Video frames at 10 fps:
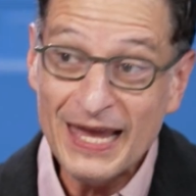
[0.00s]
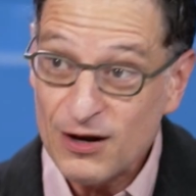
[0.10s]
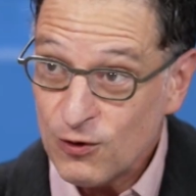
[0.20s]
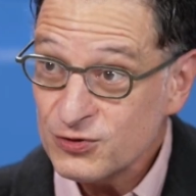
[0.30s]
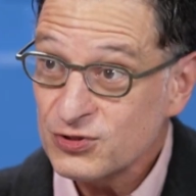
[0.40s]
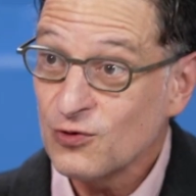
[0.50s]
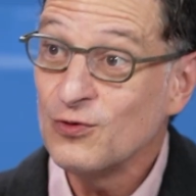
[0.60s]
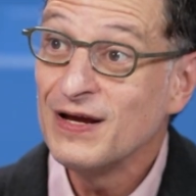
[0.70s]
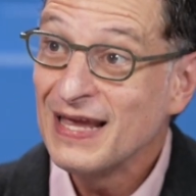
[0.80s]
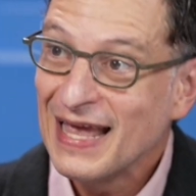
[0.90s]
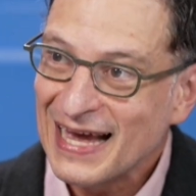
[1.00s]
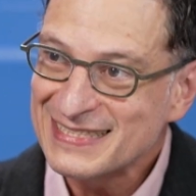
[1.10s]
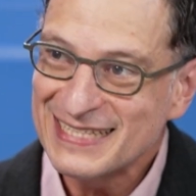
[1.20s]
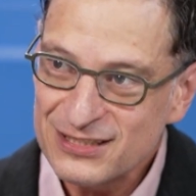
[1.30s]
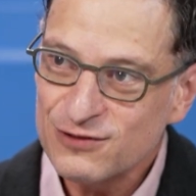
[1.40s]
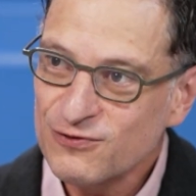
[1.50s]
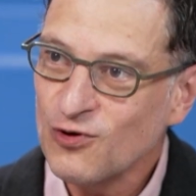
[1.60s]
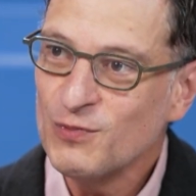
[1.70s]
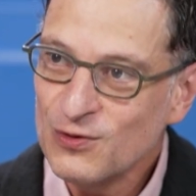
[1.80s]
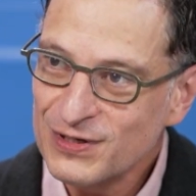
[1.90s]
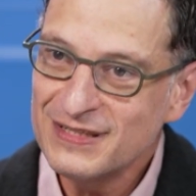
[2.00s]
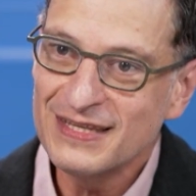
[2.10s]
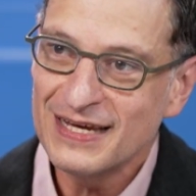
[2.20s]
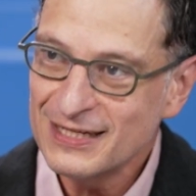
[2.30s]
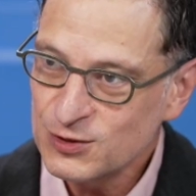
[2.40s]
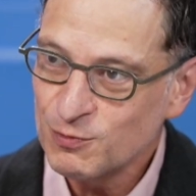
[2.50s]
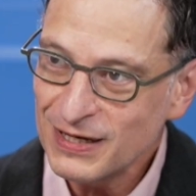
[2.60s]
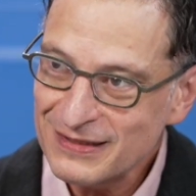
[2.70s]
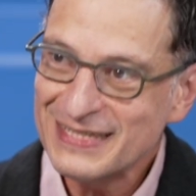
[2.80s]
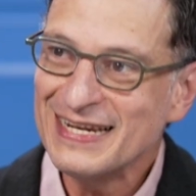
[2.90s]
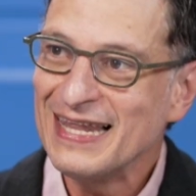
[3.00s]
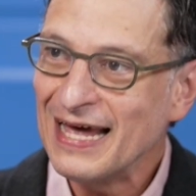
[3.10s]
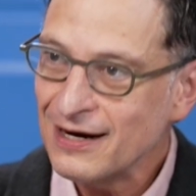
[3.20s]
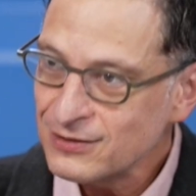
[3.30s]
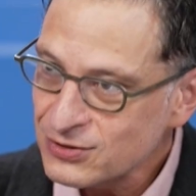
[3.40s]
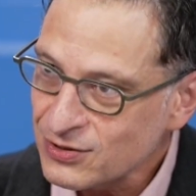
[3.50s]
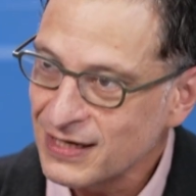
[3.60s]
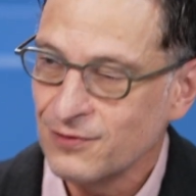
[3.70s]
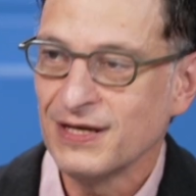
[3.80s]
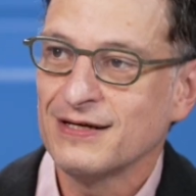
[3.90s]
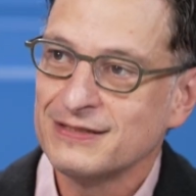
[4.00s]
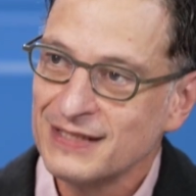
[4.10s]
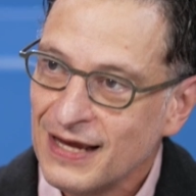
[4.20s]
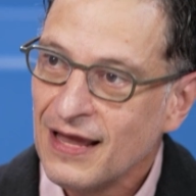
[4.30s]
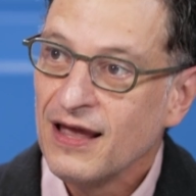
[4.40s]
and also a sense of community that is built in larger areas.